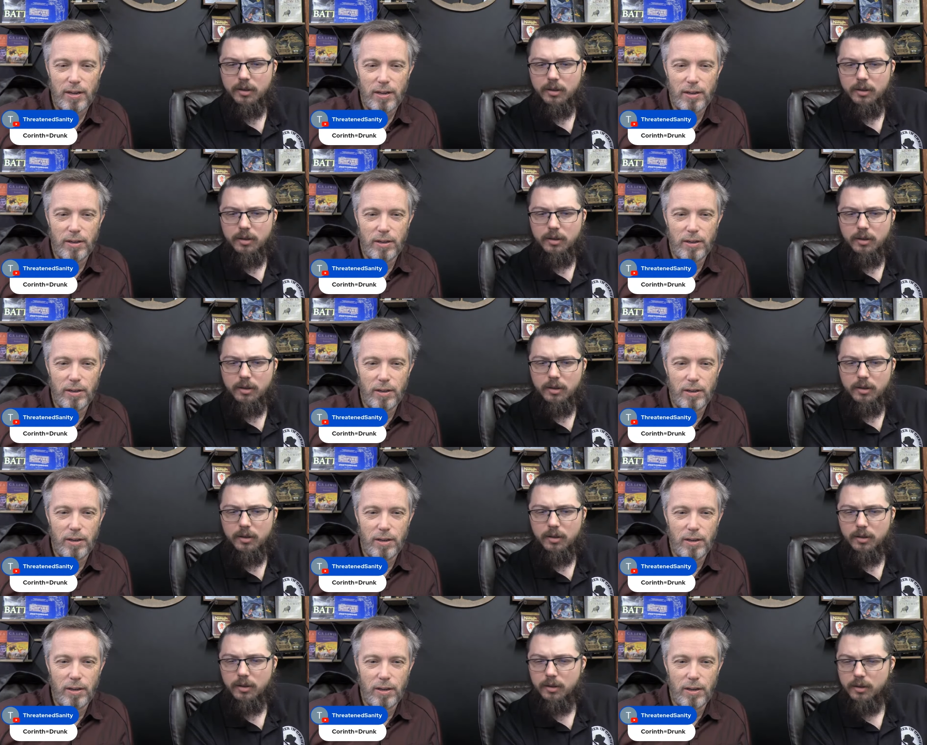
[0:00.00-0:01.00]

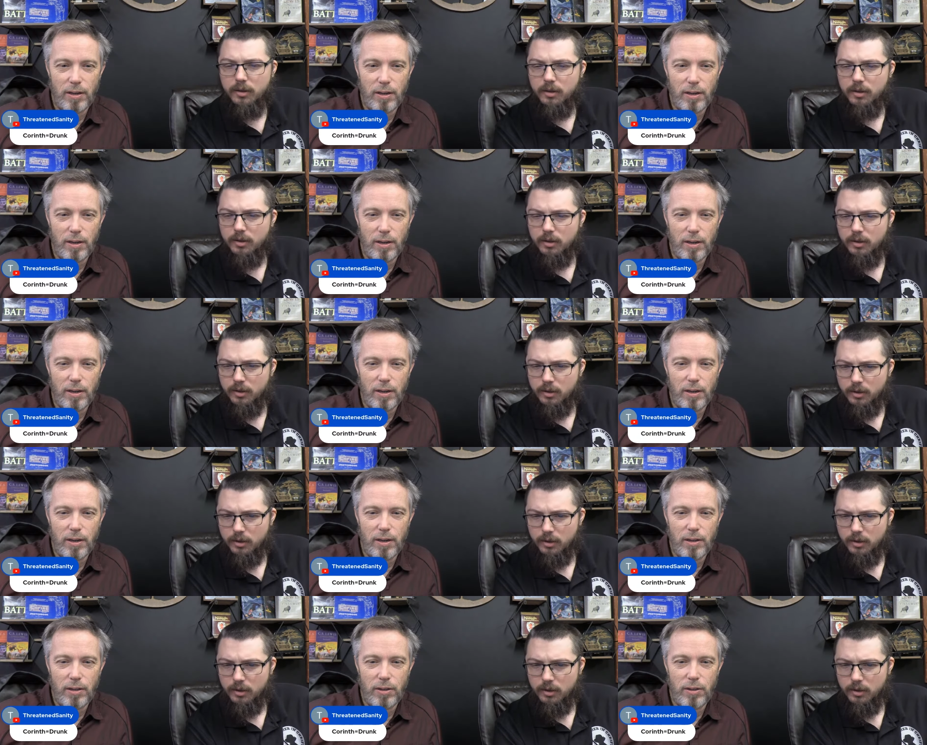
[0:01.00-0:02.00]

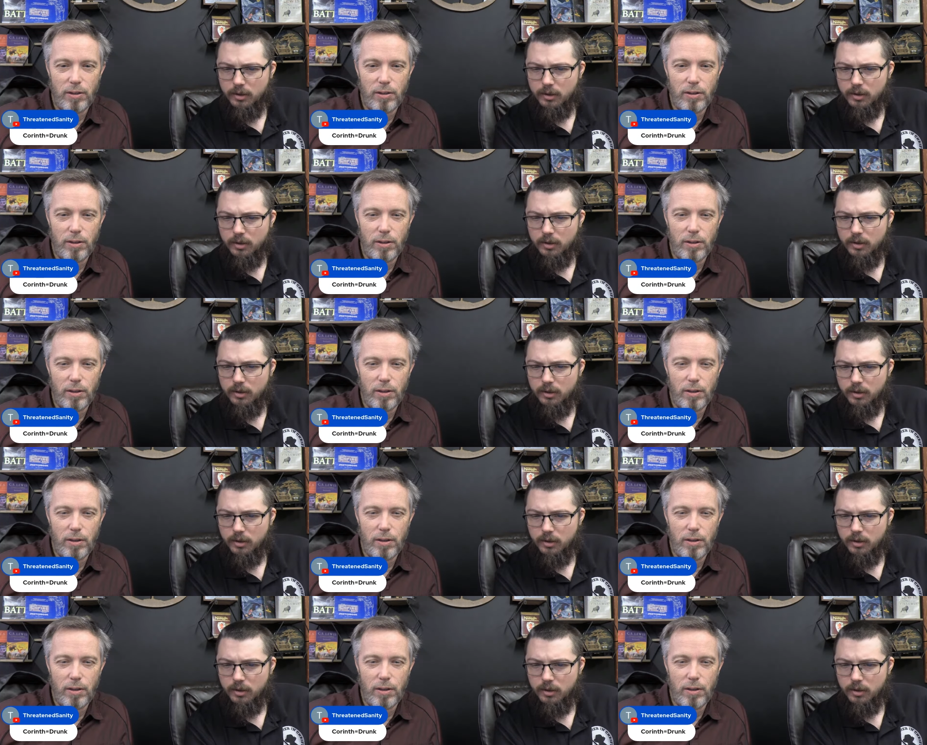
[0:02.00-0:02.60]
(no one is talking)